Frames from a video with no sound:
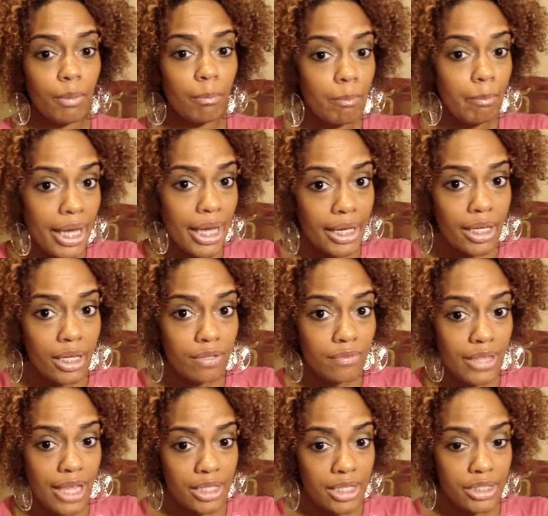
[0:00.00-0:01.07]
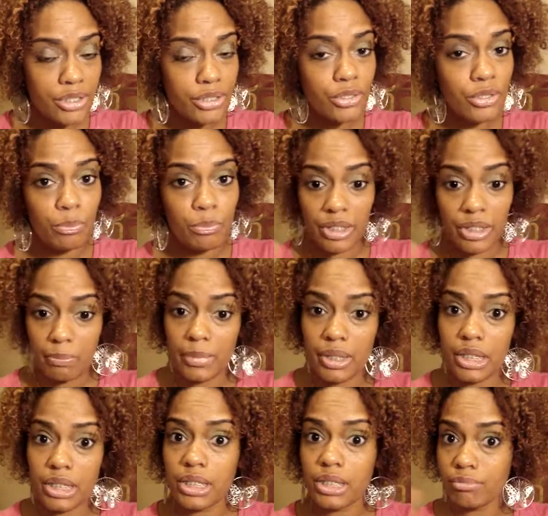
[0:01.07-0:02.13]
May of last year, so pretty
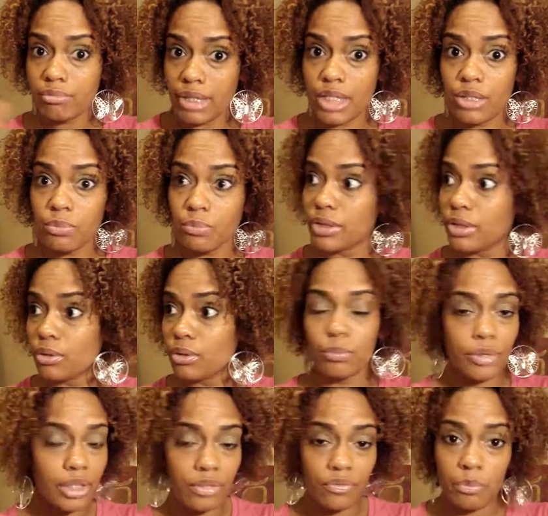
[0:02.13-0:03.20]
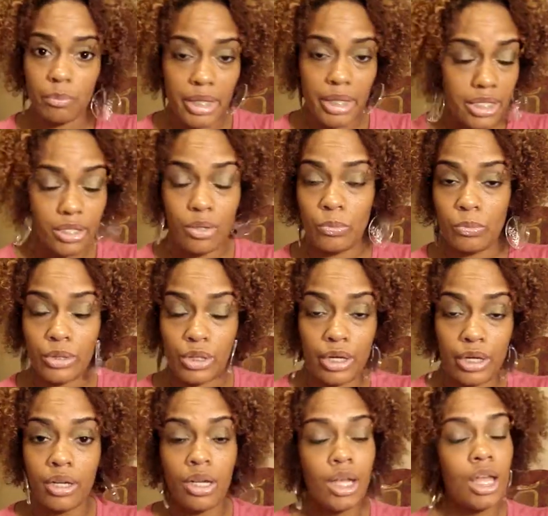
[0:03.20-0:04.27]
much next week or whenever May's gonna
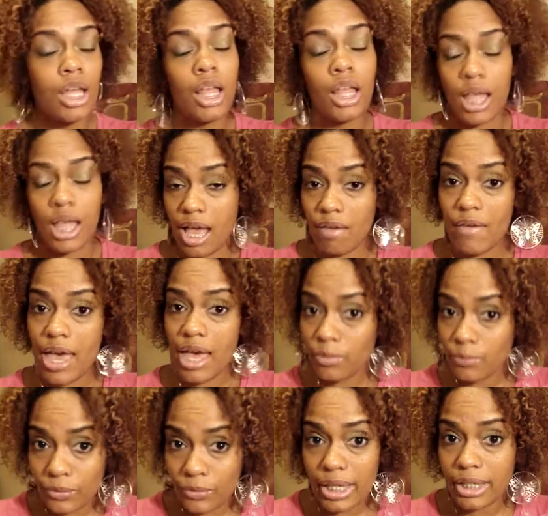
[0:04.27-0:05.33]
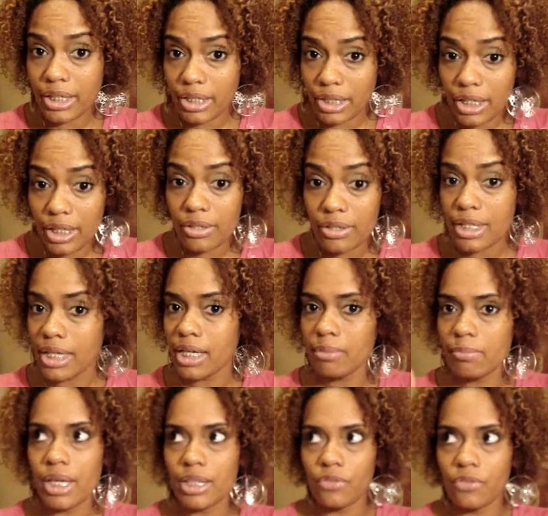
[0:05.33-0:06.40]
start. I've had them for like a year because I got
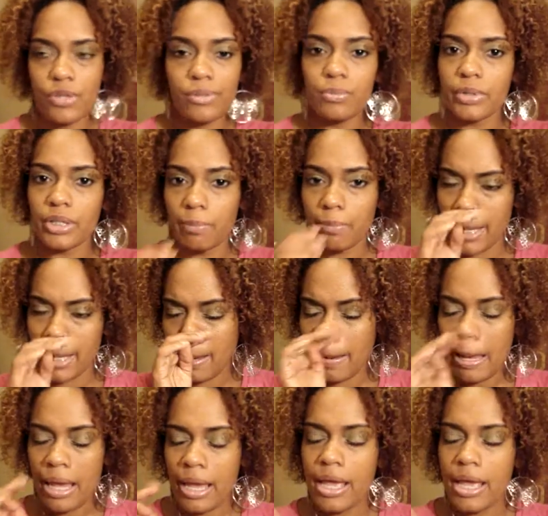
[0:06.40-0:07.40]
them like the first week of May.